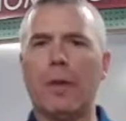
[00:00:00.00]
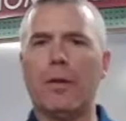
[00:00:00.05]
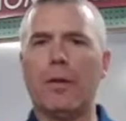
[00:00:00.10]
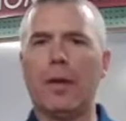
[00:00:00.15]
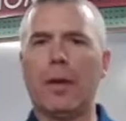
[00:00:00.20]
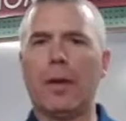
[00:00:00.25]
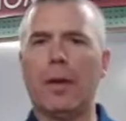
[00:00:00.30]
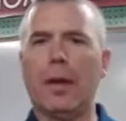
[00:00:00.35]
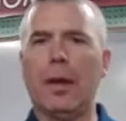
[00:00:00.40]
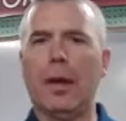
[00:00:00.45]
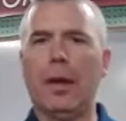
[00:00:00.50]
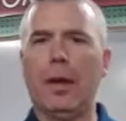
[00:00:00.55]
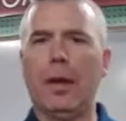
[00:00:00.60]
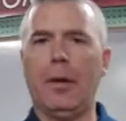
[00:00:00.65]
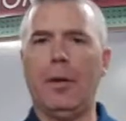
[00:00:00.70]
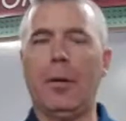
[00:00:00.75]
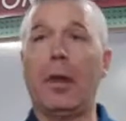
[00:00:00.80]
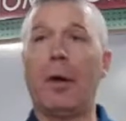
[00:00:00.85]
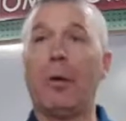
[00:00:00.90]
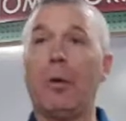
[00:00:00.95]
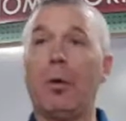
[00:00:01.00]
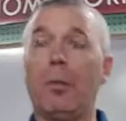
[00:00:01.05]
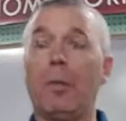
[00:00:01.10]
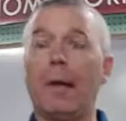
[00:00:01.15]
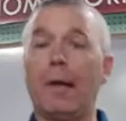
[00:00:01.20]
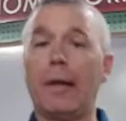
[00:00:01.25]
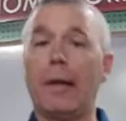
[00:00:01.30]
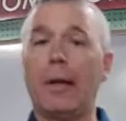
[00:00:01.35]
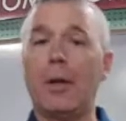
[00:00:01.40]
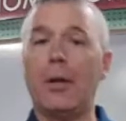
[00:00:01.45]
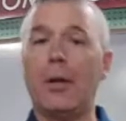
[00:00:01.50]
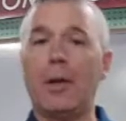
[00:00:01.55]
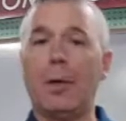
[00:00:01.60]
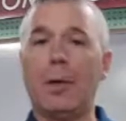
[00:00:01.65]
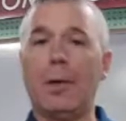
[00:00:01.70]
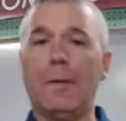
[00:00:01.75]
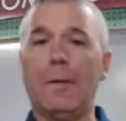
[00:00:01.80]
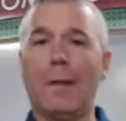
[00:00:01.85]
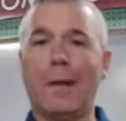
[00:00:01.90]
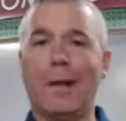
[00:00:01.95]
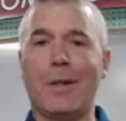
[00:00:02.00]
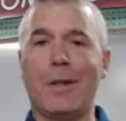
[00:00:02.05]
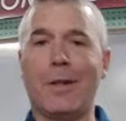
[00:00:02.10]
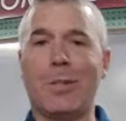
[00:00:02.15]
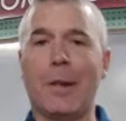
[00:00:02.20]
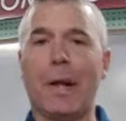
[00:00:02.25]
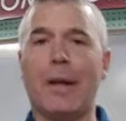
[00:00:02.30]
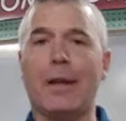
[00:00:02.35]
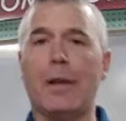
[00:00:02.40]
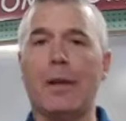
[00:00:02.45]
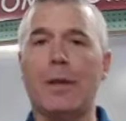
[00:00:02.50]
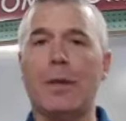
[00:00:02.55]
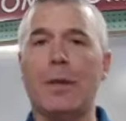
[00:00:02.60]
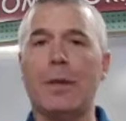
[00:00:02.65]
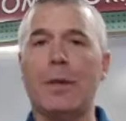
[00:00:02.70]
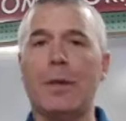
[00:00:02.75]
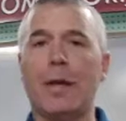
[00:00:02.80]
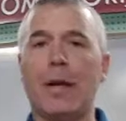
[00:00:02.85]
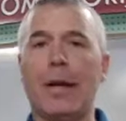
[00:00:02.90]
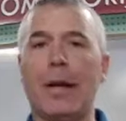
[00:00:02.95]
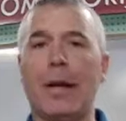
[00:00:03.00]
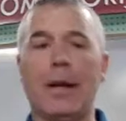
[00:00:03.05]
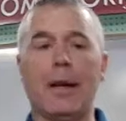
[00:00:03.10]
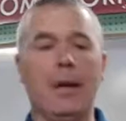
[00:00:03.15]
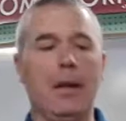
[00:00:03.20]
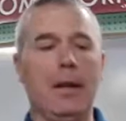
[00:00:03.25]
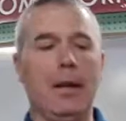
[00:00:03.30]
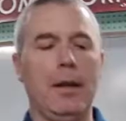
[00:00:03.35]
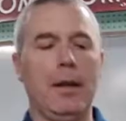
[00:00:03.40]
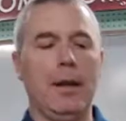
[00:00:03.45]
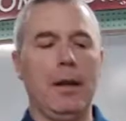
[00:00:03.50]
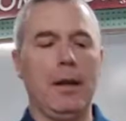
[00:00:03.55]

where there would be an issue if it expanded too tight.